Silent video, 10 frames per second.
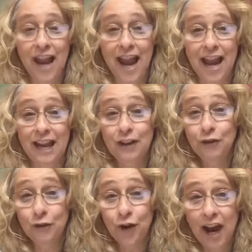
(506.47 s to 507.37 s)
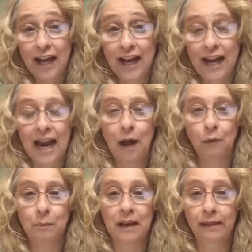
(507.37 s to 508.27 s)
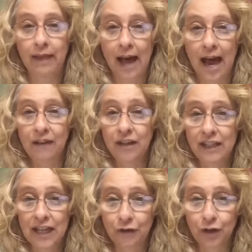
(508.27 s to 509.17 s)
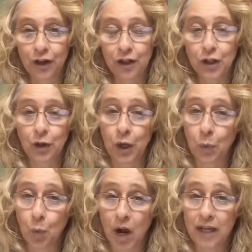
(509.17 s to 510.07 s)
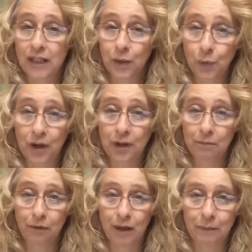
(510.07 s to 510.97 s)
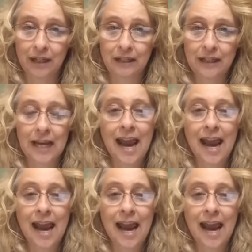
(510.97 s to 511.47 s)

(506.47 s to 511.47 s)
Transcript: and Friday, I will be live in Denver doing one to -one appointments